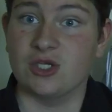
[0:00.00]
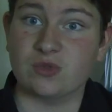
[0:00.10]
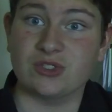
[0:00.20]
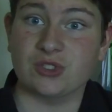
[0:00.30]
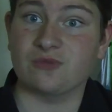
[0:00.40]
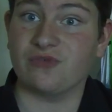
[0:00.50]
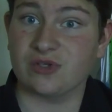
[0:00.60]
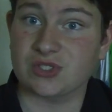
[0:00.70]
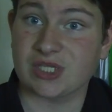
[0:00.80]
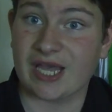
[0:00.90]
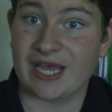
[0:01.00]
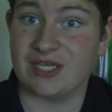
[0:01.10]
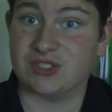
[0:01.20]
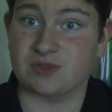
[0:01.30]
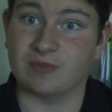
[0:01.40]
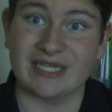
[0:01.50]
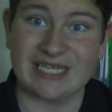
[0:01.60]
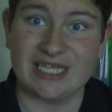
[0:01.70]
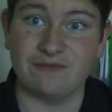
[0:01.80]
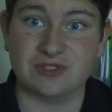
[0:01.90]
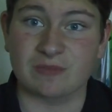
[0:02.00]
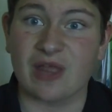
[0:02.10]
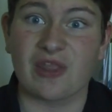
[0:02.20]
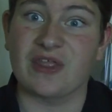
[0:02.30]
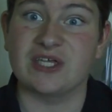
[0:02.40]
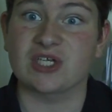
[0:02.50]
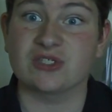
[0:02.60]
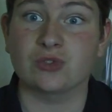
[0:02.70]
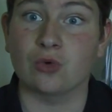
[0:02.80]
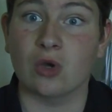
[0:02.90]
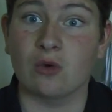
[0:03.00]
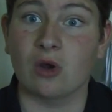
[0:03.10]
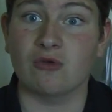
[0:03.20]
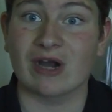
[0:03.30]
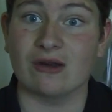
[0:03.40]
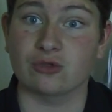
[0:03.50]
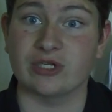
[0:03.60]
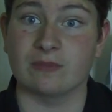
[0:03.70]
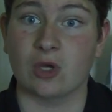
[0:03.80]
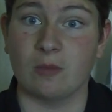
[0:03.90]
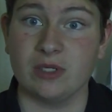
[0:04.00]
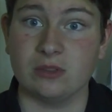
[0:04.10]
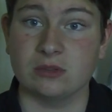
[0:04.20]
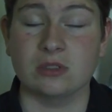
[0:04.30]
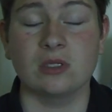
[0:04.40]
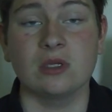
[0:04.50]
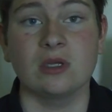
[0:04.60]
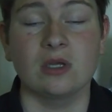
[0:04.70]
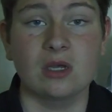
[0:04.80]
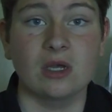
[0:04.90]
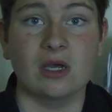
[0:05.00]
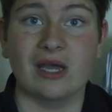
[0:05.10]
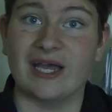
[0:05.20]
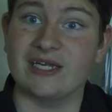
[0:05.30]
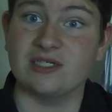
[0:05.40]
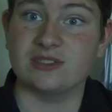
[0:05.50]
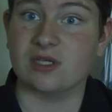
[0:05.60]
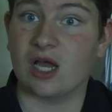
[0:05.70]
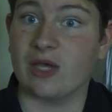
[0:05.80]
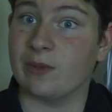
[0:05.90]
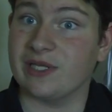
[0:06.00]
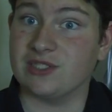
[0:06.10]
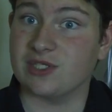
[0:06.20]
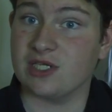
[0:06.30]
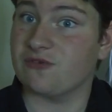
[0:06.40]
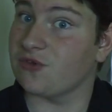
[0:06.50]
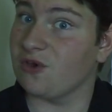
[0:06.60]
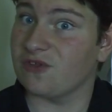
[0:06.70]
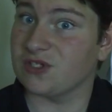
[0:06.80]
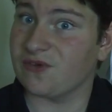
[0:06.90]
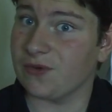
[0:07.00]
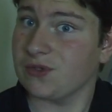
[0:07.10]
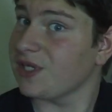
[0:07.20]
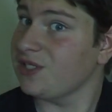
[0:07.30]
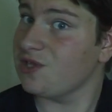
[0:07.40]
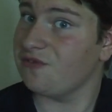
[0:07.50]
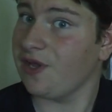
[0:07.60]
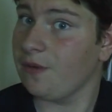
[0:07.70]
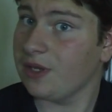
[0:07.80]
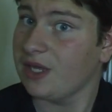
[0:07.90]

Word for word: So I took some photos of the gates, some leaves, some other things I saw around Greenham Common, and I will insert a few of those photos into the video.